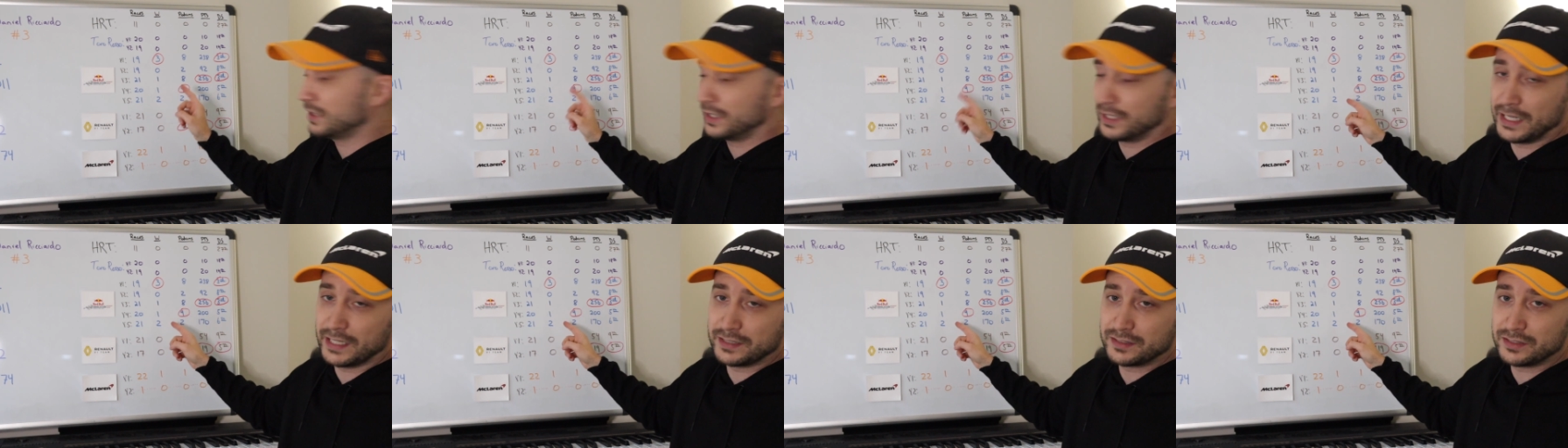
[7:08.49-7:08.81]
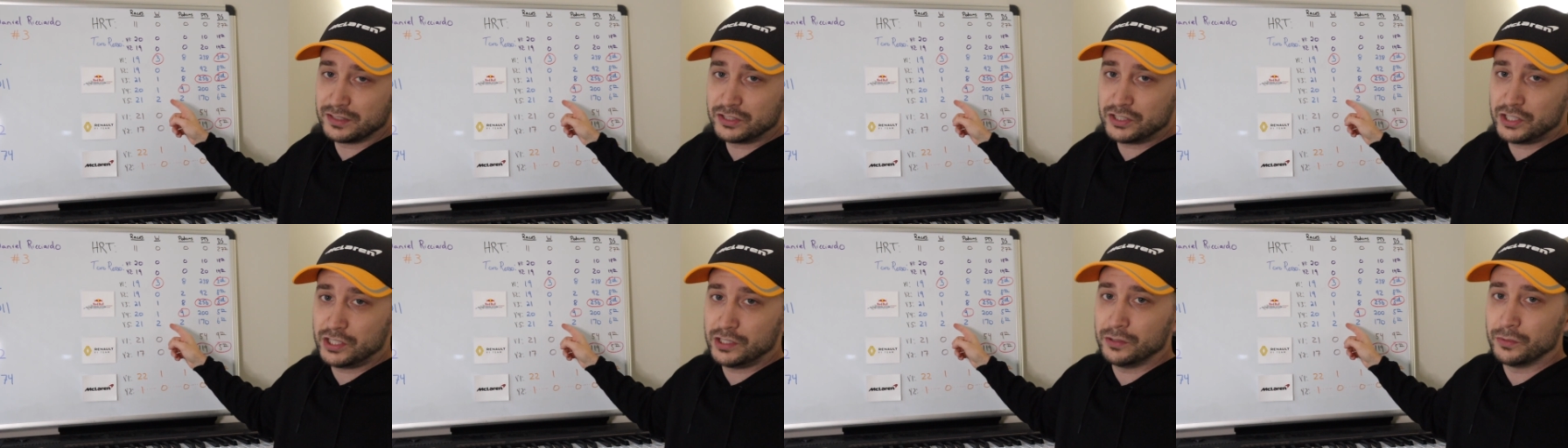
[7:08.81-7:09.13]
he gets
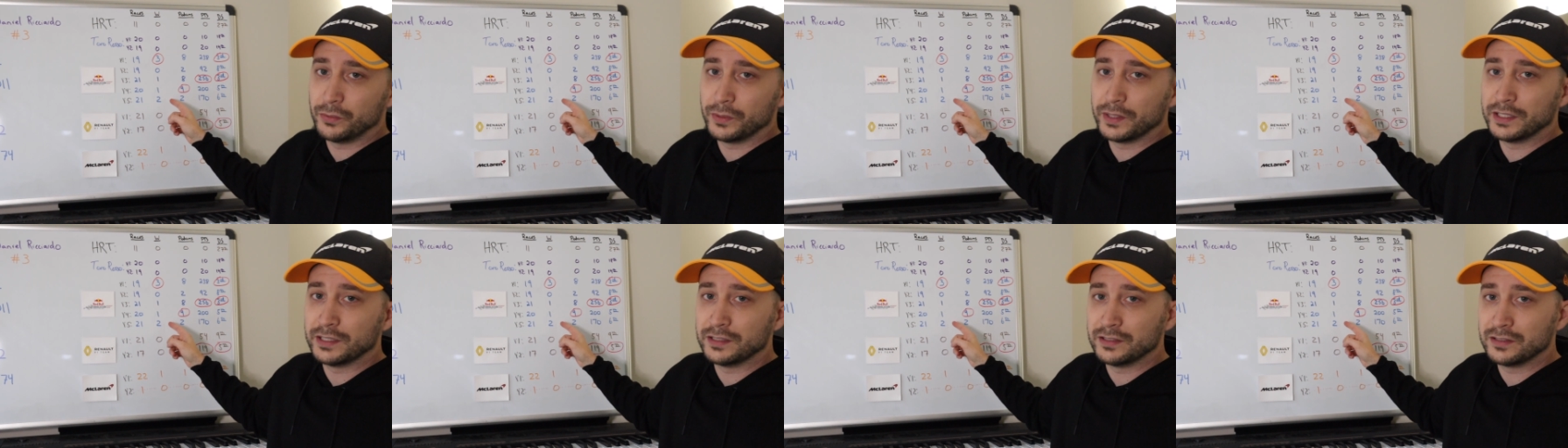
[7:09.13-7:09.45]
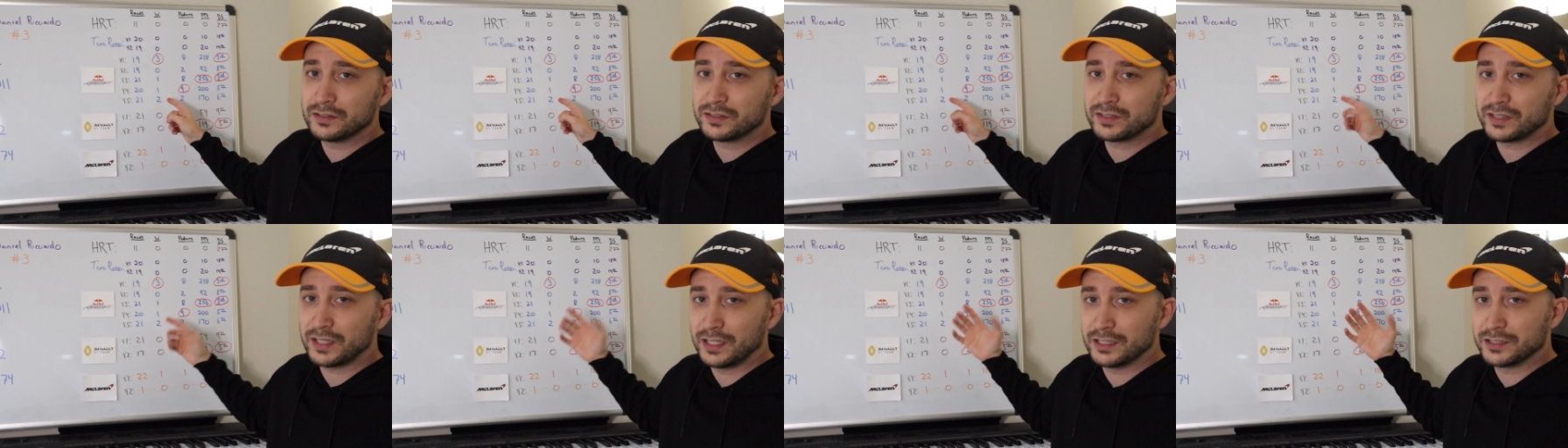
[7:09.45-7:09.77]
his two
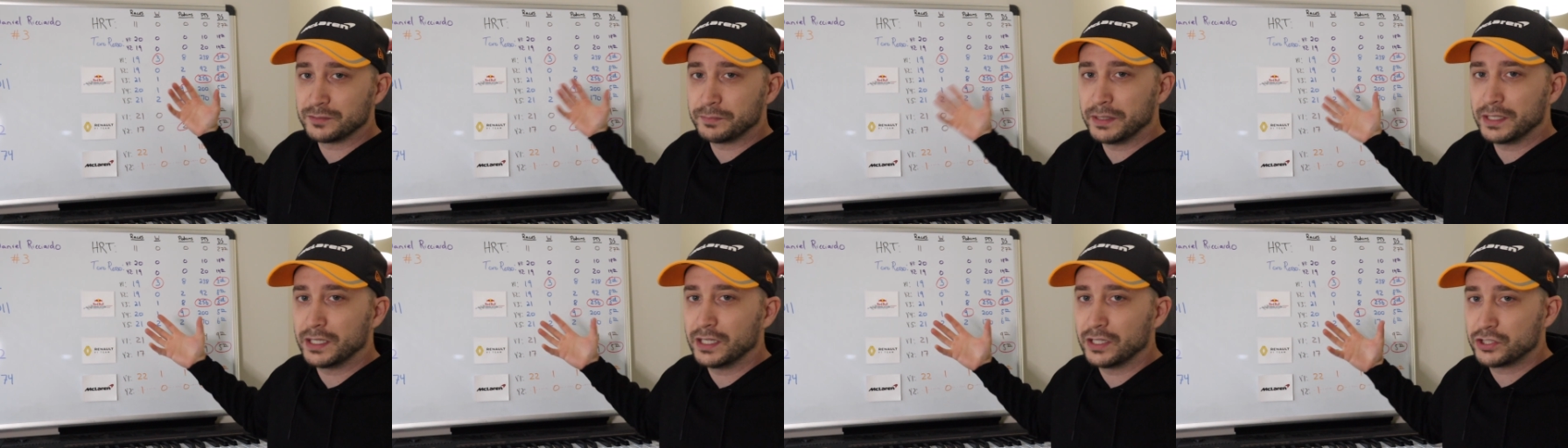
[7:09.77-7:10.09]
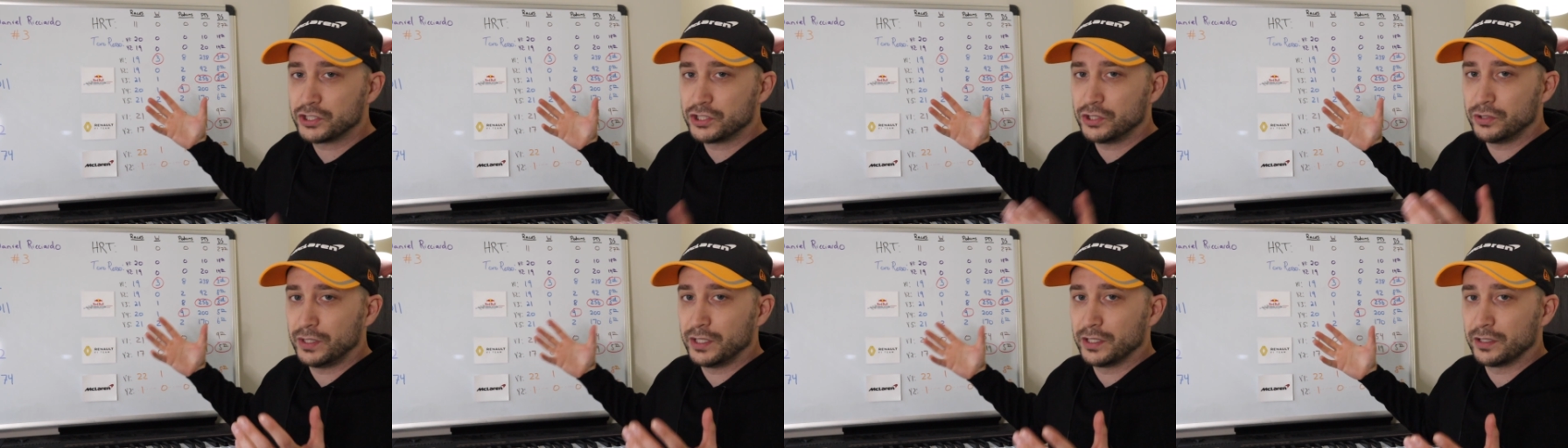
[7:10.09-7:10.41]
wins. His big
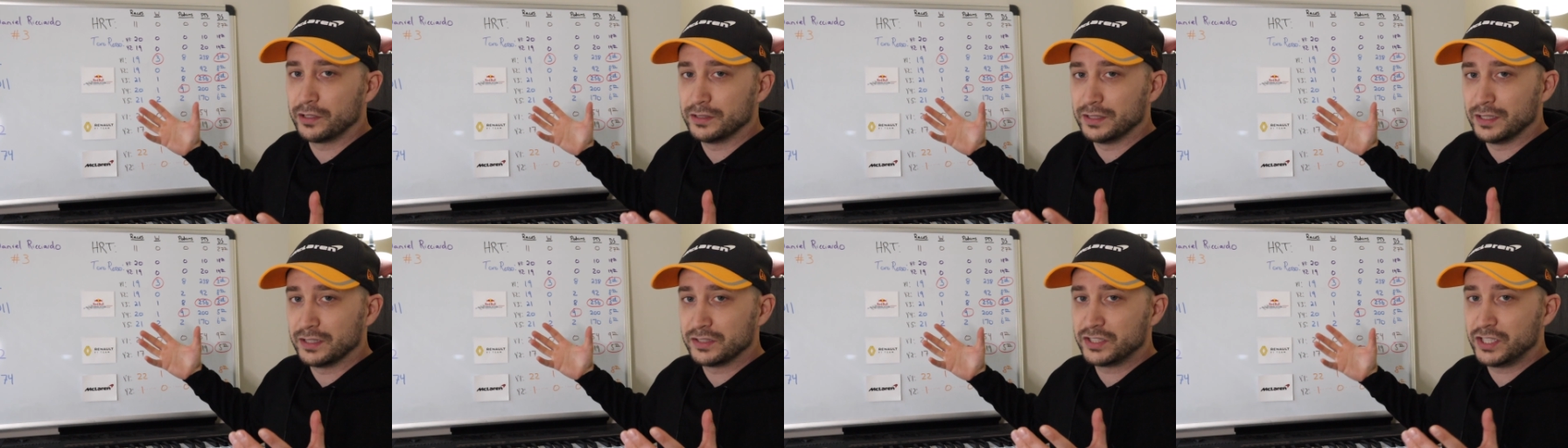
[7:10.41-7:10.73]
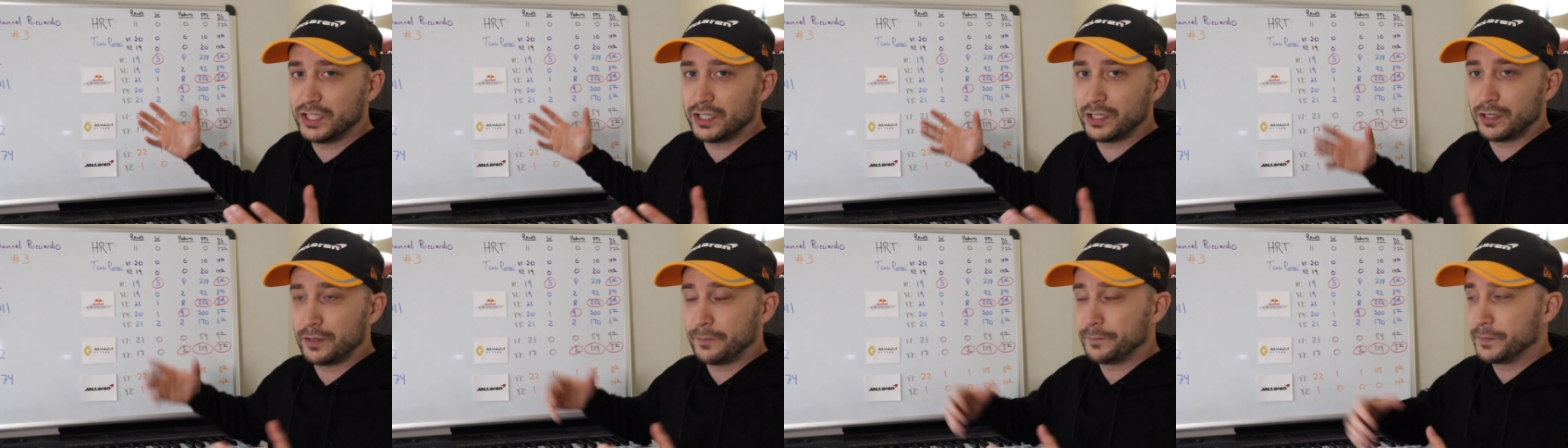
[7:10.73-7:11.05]
issue here in this
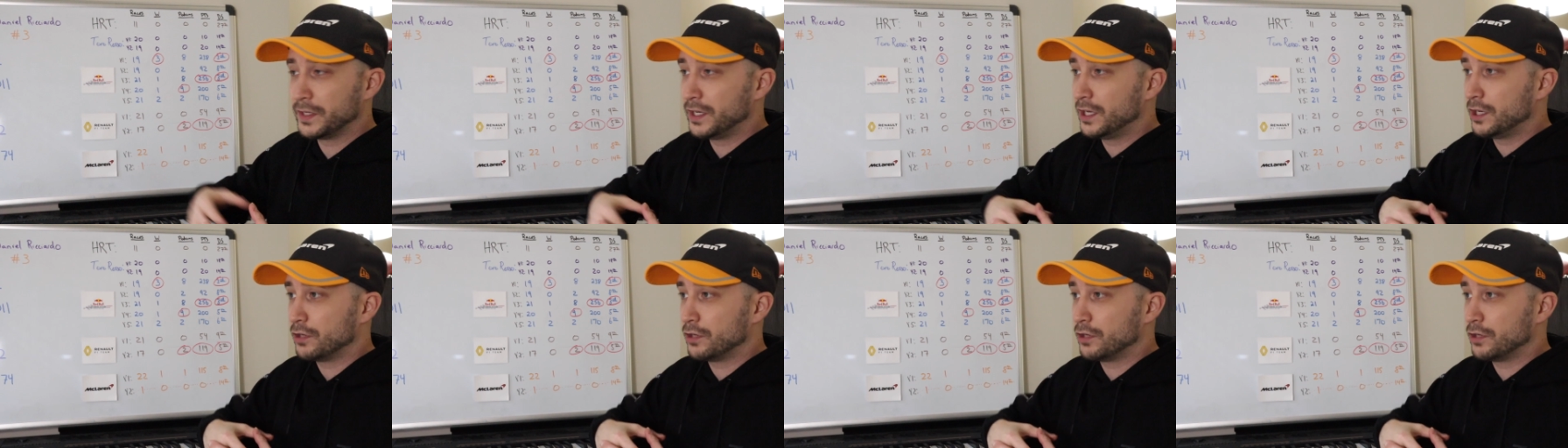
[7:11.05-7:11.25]
year,